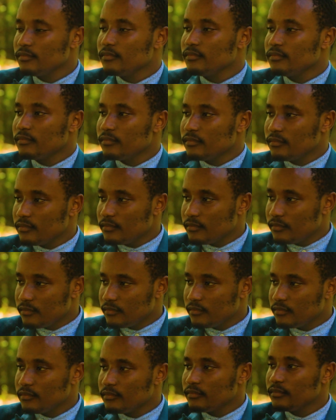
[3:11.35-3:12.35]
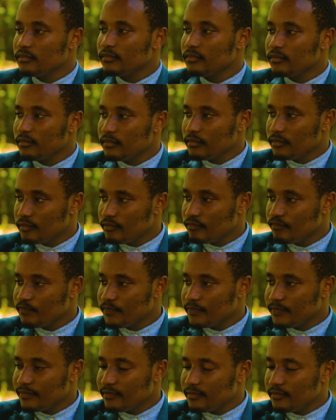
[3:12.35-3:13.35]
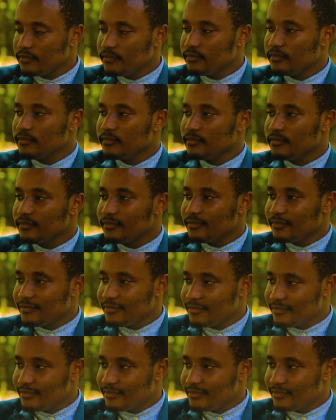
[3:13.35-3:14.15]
not really knowing where to learn exactly.